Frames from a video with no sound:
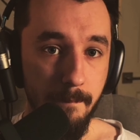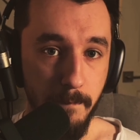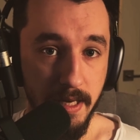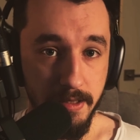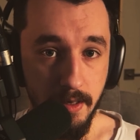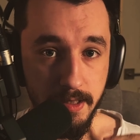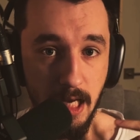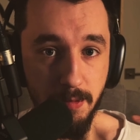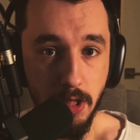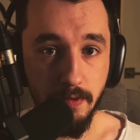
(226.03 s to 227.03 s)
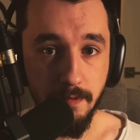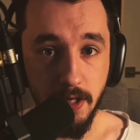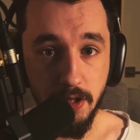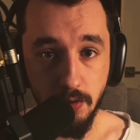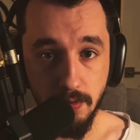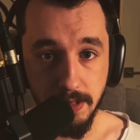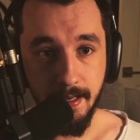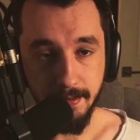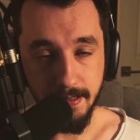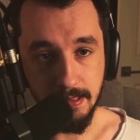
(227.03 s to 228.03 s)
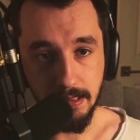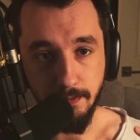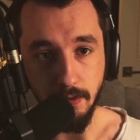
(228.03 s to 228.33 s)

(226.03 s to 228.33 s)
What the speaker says: Based on his time-traveling ventures, this level of